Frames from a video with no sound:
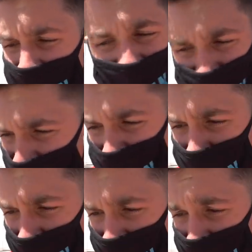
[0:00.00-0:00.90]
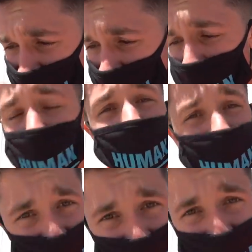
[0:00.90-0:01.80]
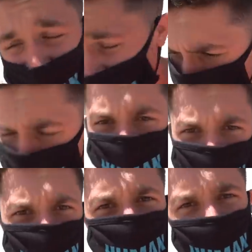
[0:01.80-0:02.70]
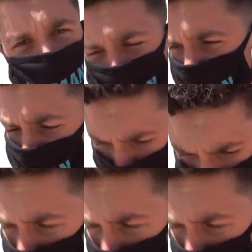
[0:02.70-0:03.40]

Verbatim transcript: Never had a shiny, so we got that. Well, we don't have that, but